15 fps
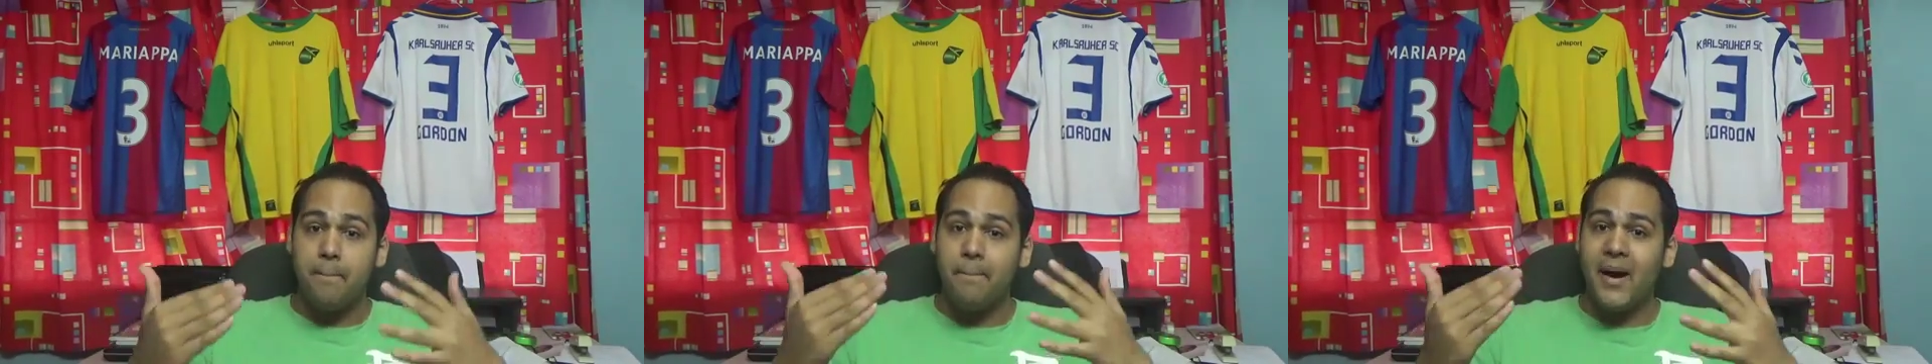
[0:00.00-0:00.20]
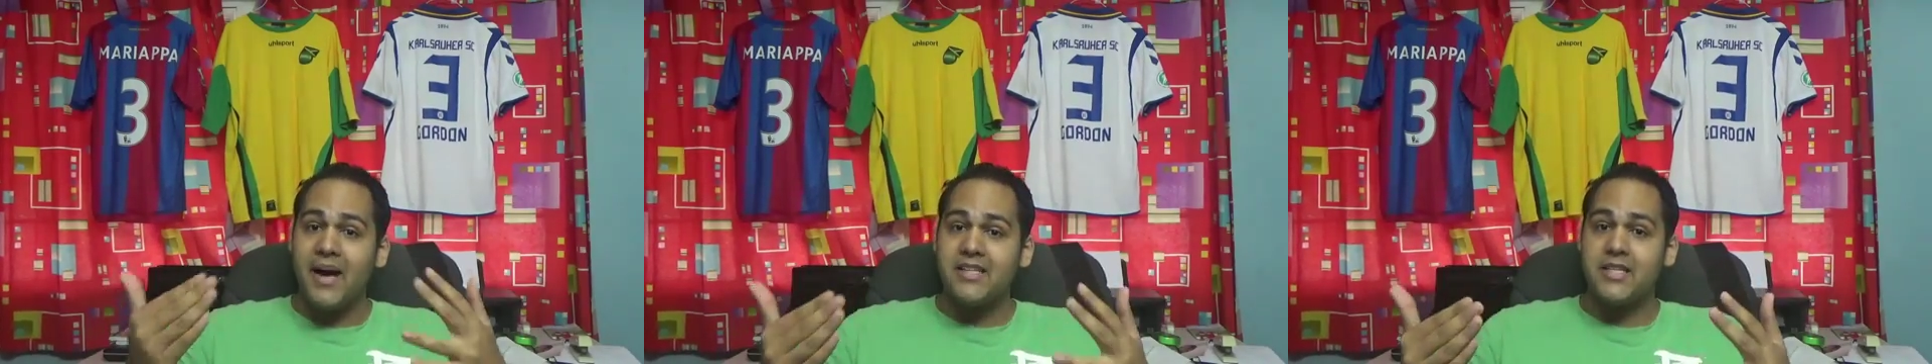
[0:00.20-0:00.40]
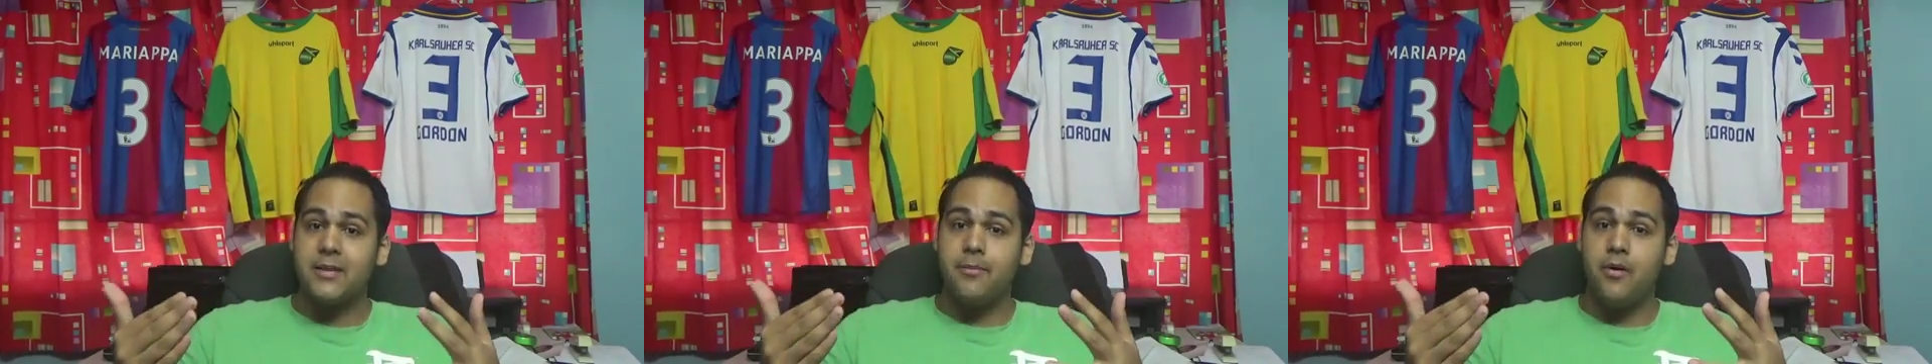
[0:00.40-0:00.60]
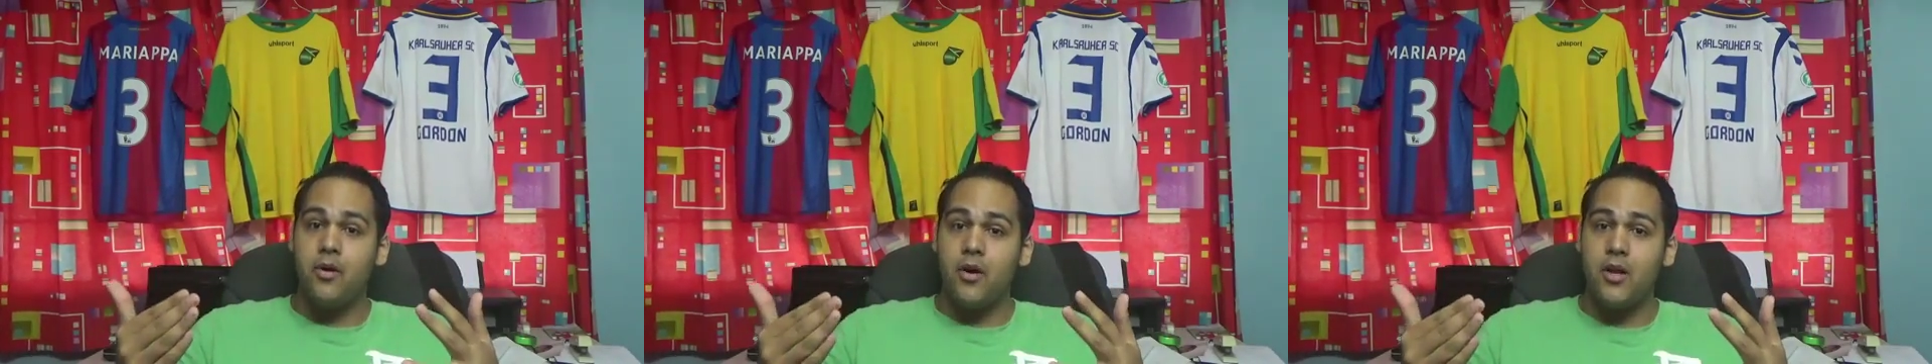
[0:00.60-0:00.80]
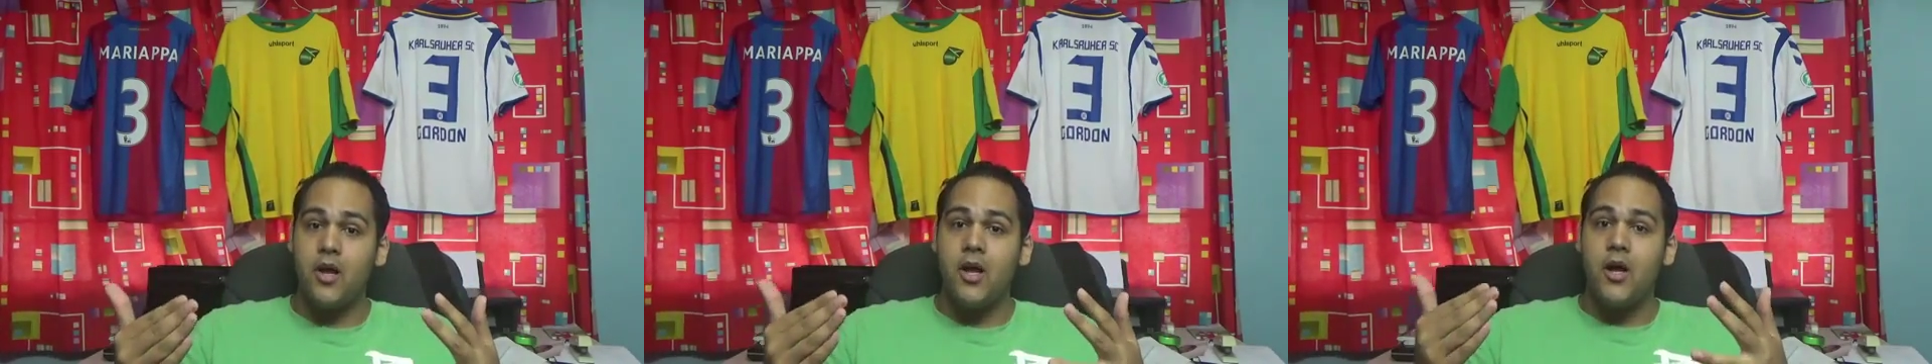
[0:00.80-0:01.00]

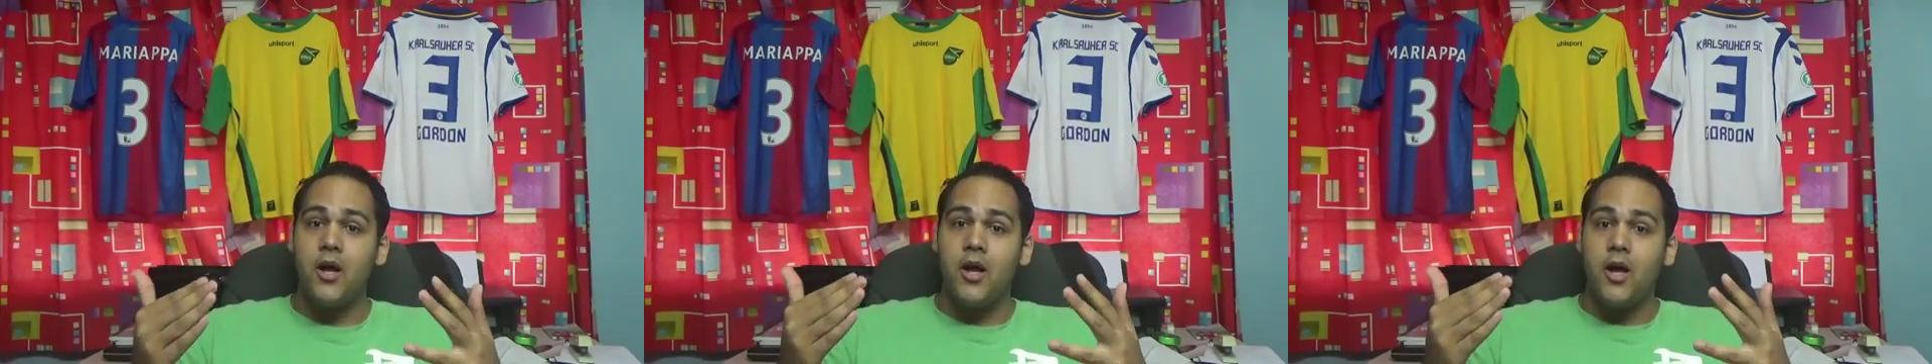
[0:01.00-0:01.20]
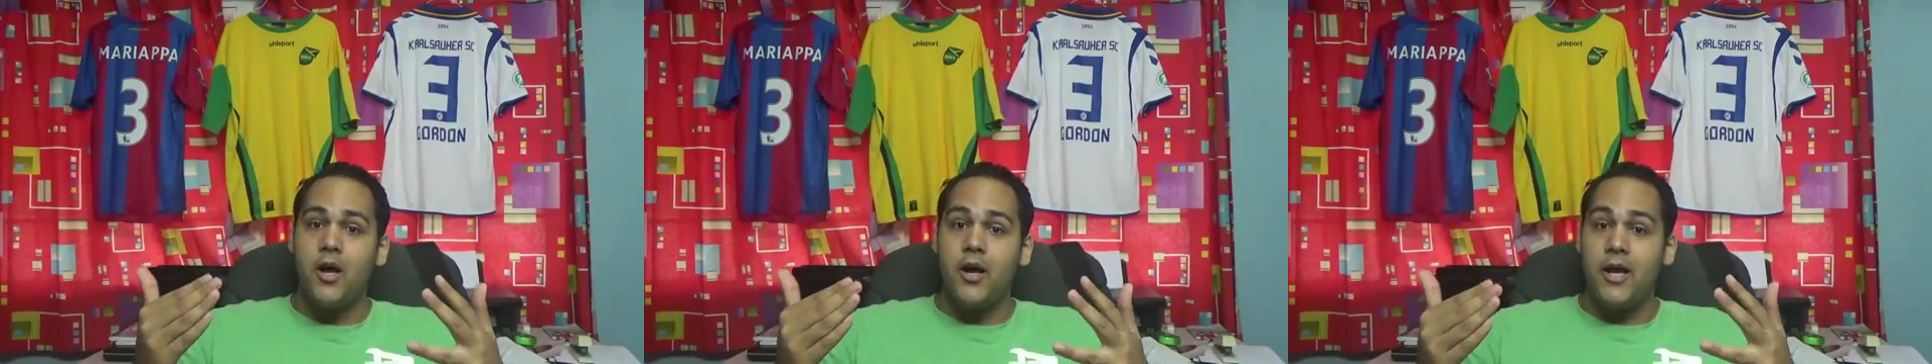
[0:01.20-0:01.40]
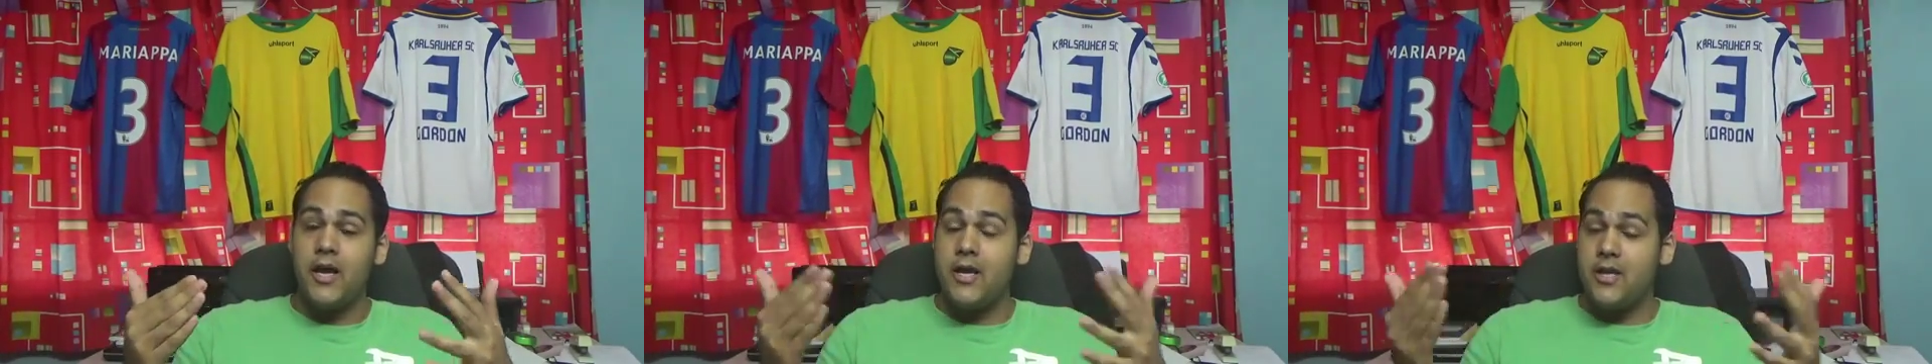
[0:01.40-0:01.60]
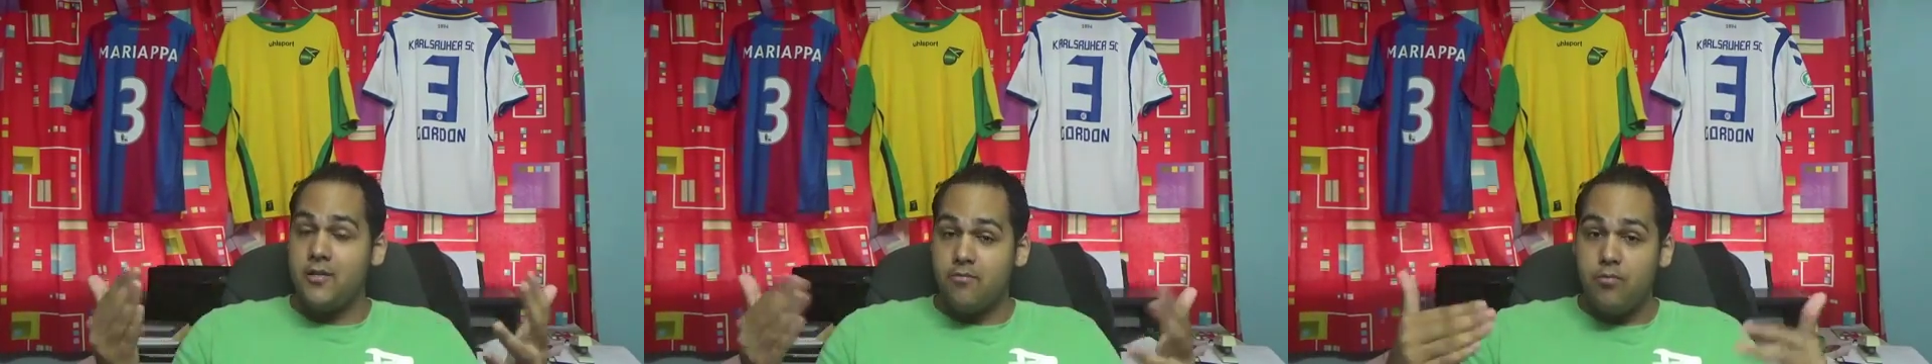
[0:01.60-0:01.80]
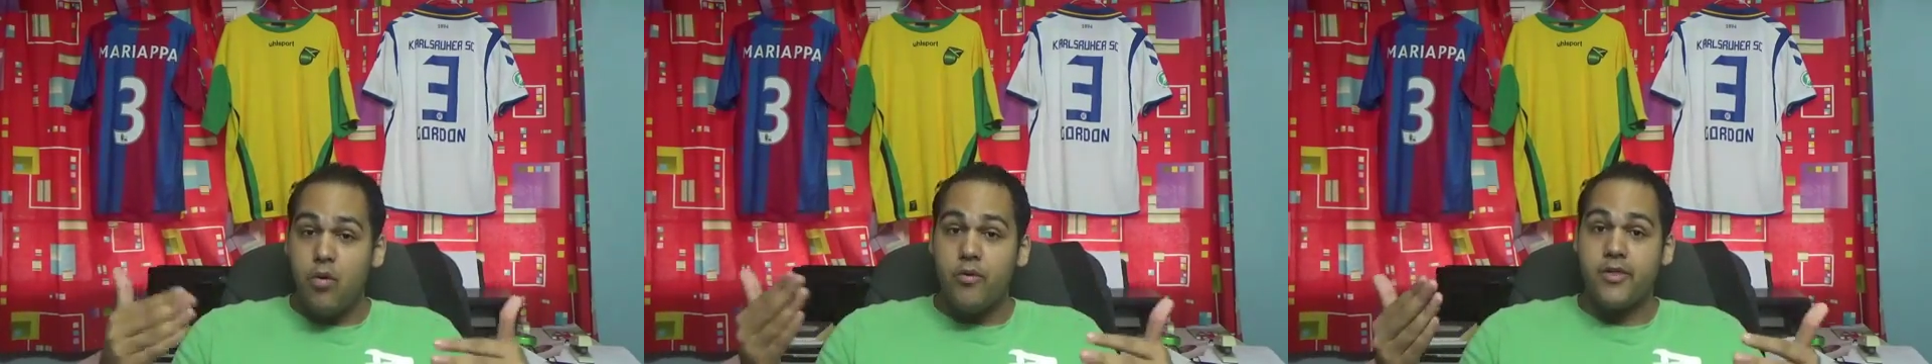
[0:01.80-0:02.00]
basketball
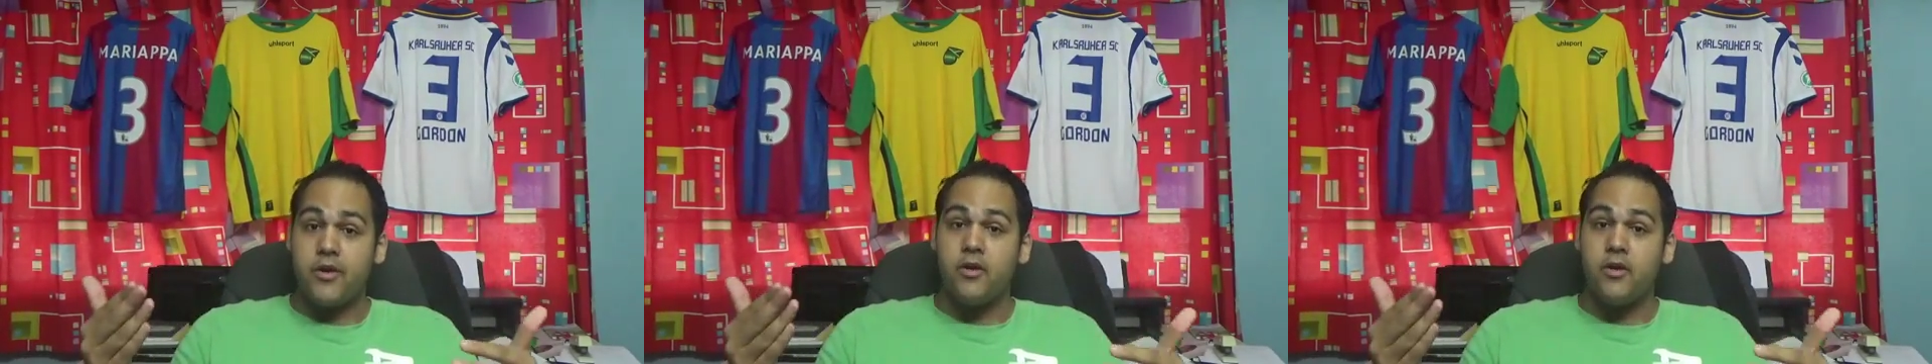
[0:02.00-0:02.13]
in both